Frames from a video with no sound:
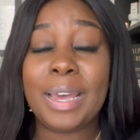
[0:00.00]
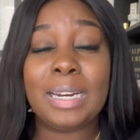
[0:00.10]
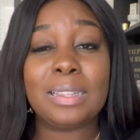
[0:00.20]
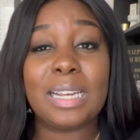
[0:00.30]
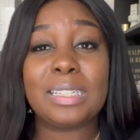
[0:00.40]

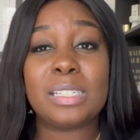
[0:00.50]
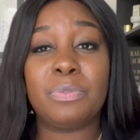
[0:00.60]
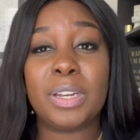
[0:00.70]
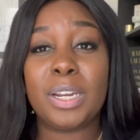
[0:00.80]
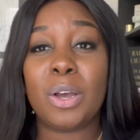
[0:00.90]
and like this
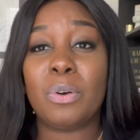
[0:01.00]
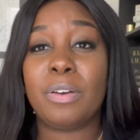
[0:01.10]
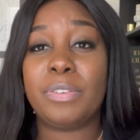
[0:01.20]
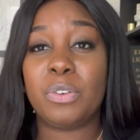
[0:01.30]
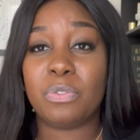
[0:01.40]
video
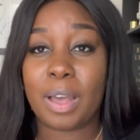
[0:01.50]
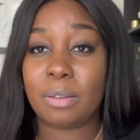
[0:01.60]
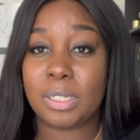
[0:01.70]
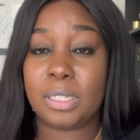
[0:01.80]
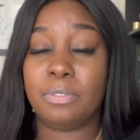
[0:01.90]
if you
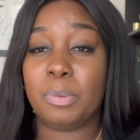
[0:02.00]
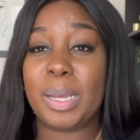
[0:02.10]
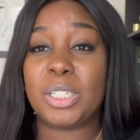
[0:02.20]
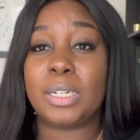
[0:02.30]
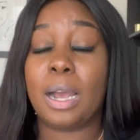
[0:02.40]
found this
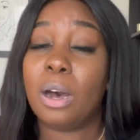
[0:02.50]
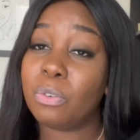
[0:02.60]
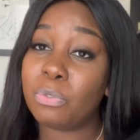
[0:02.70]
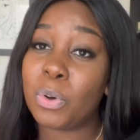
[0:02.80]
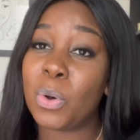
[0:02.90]
information
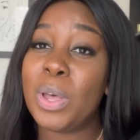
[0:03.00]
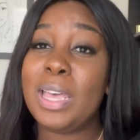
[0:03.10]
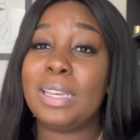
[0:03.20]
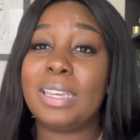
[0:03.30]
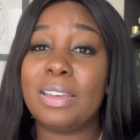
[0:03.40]
helpful.
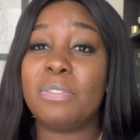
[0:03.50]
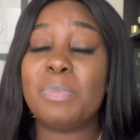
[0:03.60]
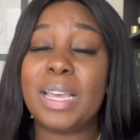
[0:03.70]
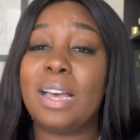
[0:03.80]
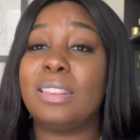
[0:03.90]
Give
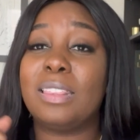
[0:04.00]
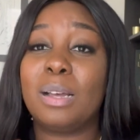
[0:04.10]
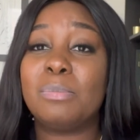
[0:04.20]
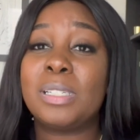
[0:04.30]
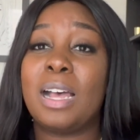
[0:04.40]
me a
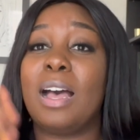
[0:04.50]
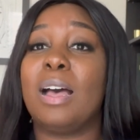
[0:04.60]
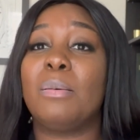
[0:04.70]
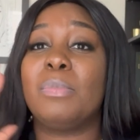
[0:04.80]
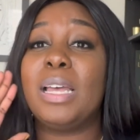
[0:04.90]
thumbs
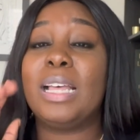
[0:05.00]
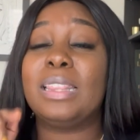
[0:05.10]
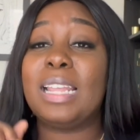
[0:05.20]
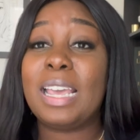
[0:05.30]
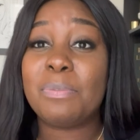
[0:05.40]
up,
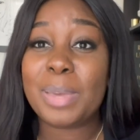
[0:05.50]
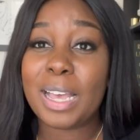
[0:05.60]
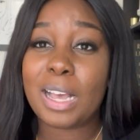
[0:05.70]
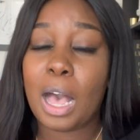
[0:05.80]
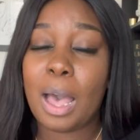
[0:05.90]
leave me a
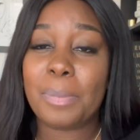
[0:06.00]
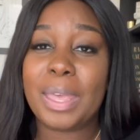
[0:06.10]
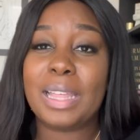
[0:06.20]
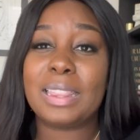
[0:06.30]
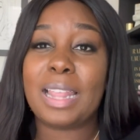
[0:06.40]

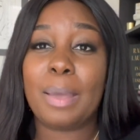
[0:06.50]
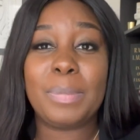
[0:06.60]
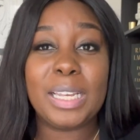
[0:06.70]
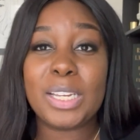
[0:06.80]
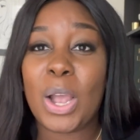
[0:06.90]
comment, let
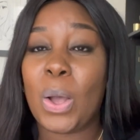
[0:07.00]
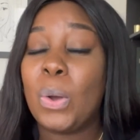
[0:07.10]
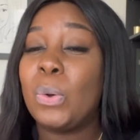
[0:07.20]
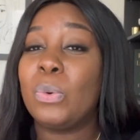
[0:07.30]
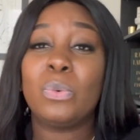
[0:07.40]
me
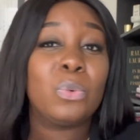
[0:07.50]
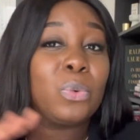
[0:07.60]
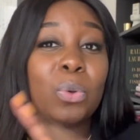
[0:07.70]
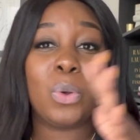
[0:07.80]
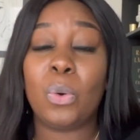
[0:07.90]
know
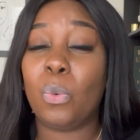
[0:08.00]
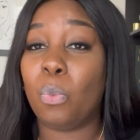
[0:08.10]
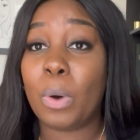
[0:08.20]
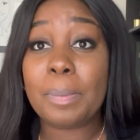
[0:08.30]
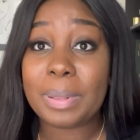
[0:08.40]

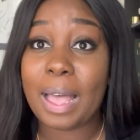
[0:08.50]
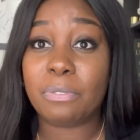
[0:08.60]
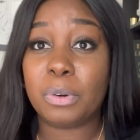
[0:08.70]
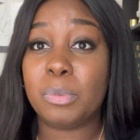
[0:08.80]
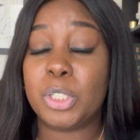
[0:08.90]
what
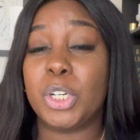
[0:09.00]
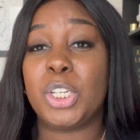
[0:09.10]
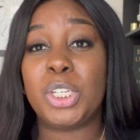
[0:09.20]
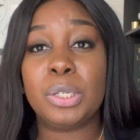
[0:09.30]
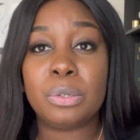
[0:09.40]
platforms you're
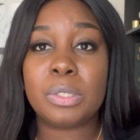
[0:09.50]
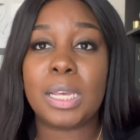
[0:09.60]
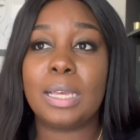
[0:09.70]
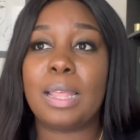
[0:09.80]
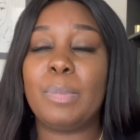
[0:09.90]

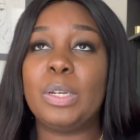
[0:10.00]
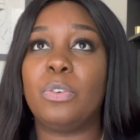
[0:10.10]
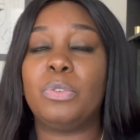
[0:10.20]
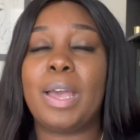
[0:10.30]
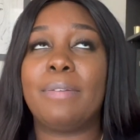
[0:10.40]
using. Let me know
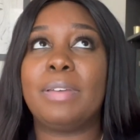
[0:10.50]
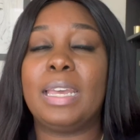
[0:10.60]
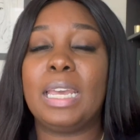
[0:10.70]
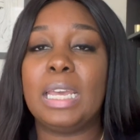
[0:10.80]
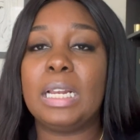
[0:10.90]
if you have
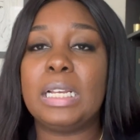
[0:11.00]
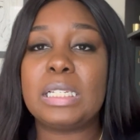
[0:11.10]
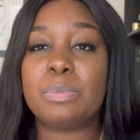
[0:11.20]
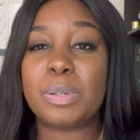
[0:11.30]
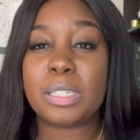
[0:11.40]
any
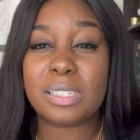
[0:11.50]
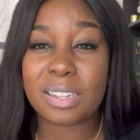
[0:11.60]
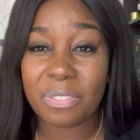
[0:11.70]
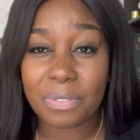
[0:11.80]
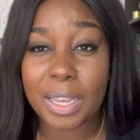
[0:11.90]

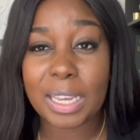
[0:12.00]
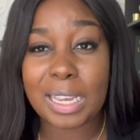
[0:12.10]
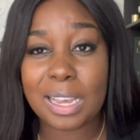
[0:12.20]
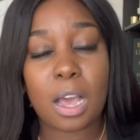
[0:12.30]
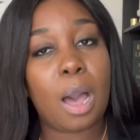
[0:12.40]
specific
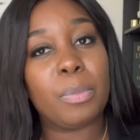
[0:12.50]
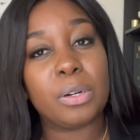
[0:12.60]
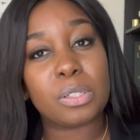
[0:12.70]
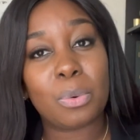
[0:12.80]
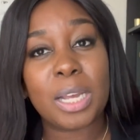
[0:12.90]

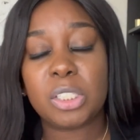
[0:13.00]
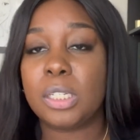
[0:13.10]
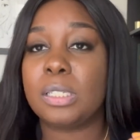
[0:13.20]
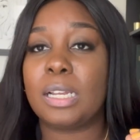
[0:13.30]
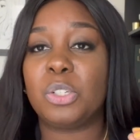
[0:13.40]
e-commerce
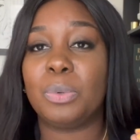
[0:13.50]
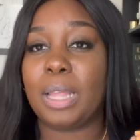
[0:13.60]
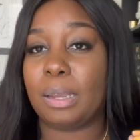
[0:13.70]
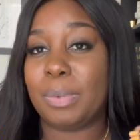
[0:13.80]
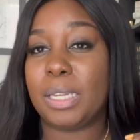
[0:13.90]
questions that you would
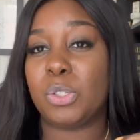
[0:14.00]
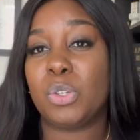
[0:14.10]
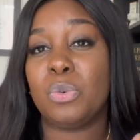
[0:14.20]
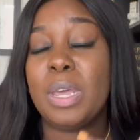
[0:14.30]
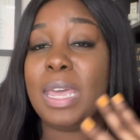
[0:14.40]
like me
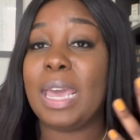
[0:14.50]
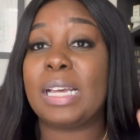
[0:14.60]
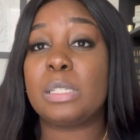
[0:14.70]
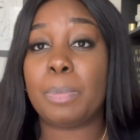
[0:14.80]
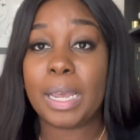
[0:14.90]
to
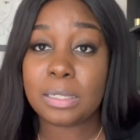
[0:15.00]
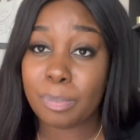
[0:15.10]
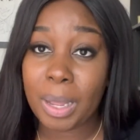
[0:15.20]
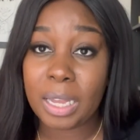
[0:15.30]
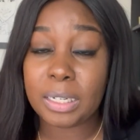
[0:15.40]
expand
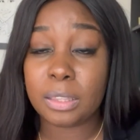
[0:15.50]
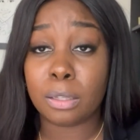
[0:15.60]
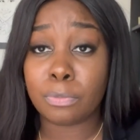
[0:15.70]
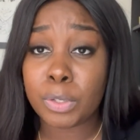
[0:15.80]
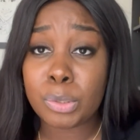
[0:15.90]
upon in the
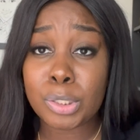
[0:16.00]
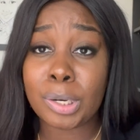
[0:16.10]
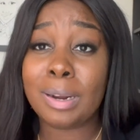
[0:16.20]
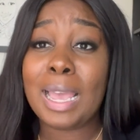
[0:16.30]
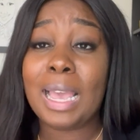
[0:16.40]

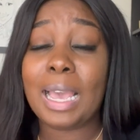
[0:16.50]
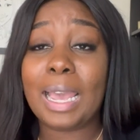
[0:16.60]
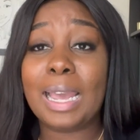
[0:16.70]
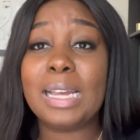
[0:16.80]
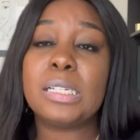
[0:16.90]
future,
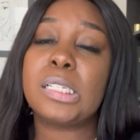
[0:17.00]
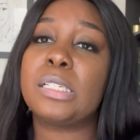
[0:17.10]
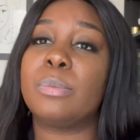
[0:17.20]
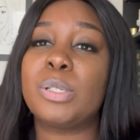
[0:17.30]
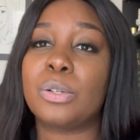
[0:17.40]
and
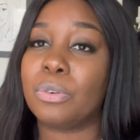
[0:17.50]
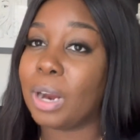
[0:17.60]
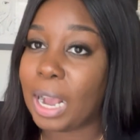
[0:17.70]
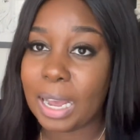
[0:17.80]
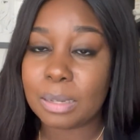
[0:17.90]

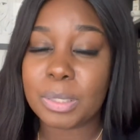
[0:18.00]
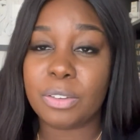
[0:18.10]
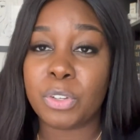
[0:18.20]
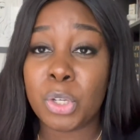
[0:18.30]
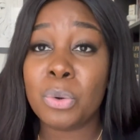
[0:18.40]
subscribe.
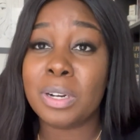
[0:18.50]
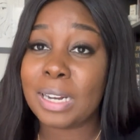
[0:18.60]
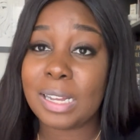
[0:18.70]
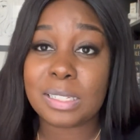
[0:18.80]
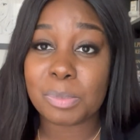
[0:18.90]
If you are
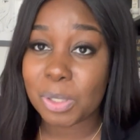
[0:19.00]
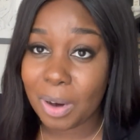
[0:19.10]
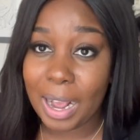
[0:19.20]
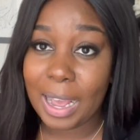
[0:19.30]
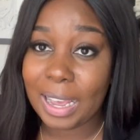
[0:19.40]
not
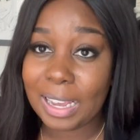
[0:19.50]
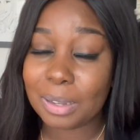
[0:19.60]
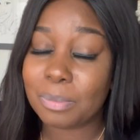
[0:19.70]
subscribed,